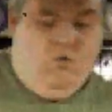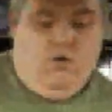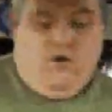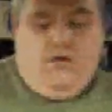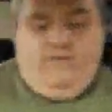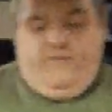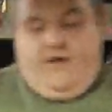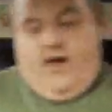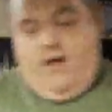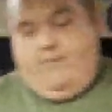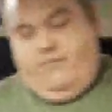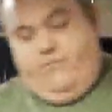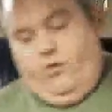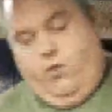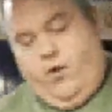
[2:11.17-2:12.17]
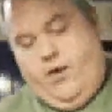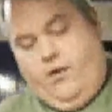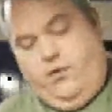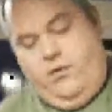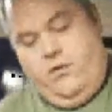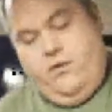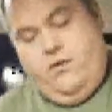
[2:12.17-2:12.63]
1/4 cup of
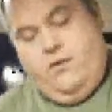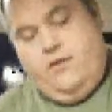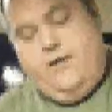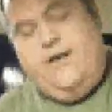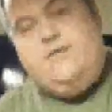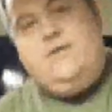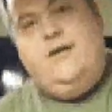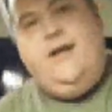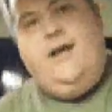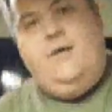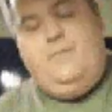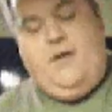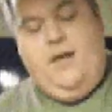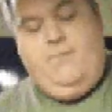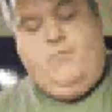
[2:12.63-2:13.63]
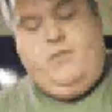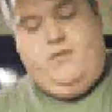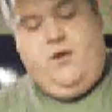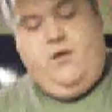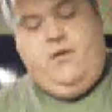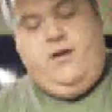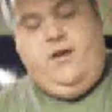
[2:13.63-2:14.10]
oil. That's going to help keep
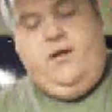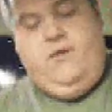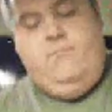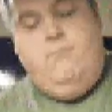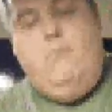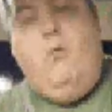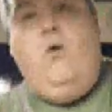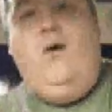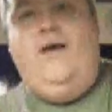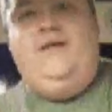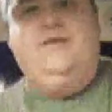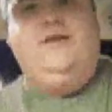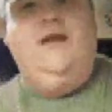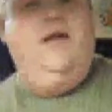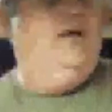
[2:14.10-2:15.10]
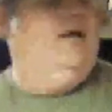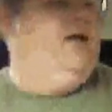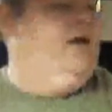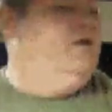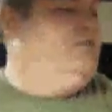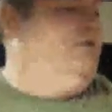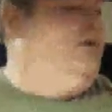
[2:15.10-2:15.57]
the turkey moist.
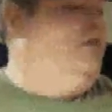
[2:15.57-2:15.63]
It's